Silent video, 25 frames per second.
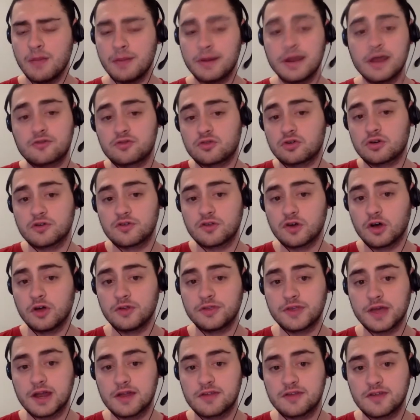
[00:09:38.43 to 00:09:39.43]
But as a
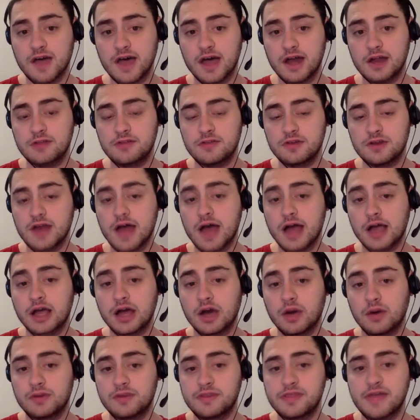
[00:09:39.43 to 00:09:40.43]
result, I decided to not
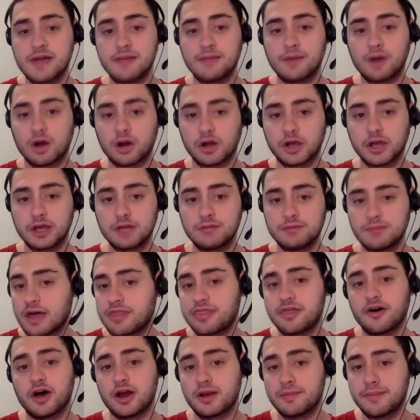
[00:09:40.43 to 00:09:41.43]
go into that market.
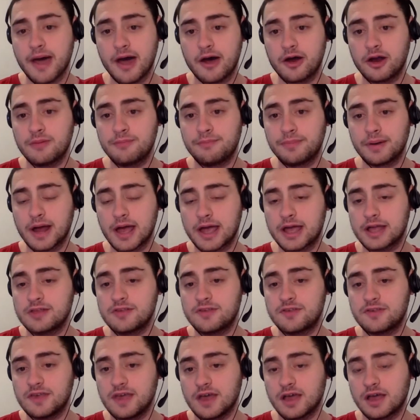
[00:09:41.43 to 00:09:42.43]
I thought about it, but I
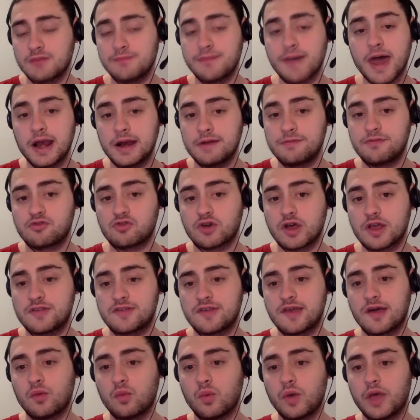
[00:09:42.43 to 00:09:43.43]
can see a competitive
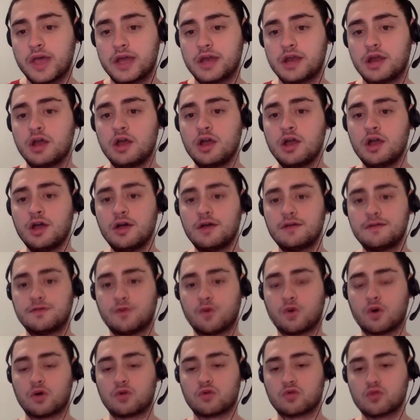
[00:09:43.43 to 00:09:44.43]
straight set win
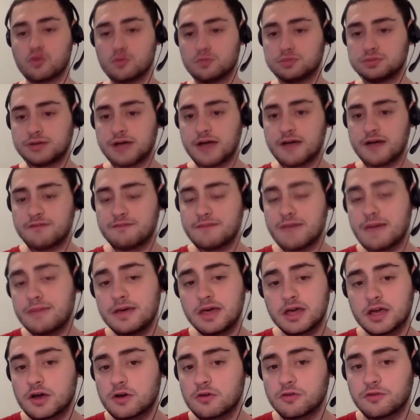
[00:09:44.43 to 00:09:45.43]
for Rublev.
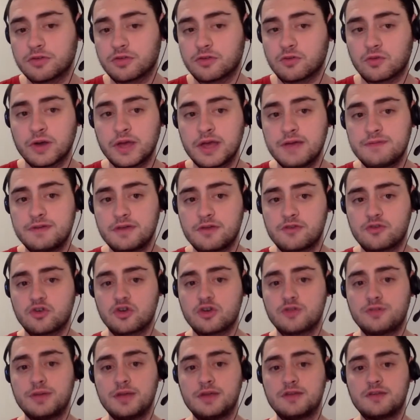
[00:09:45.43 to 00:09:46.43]
Maybe it goes 3 if
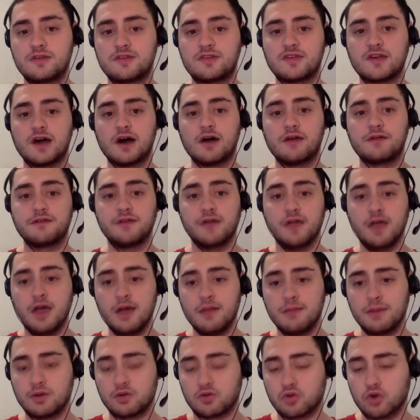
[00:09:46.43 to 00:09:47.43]
history repeats itself,
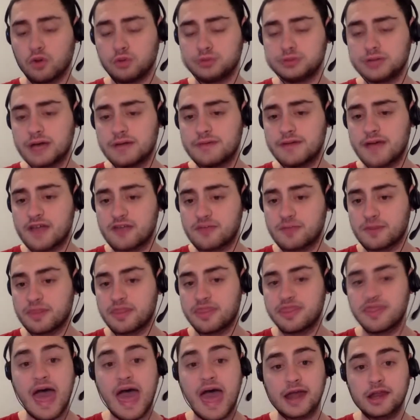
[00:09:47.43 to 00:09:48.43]
but Rublev has
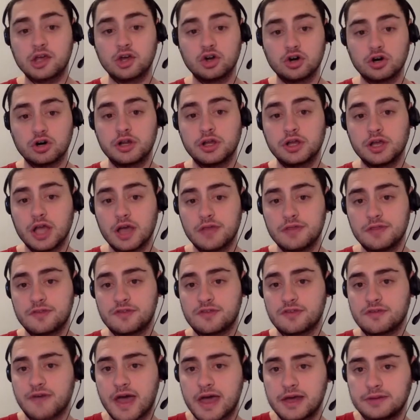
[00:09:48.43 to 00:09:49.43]
been that good in
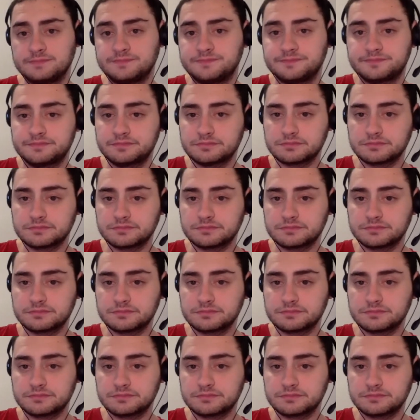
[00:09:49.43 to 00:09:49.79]
this event.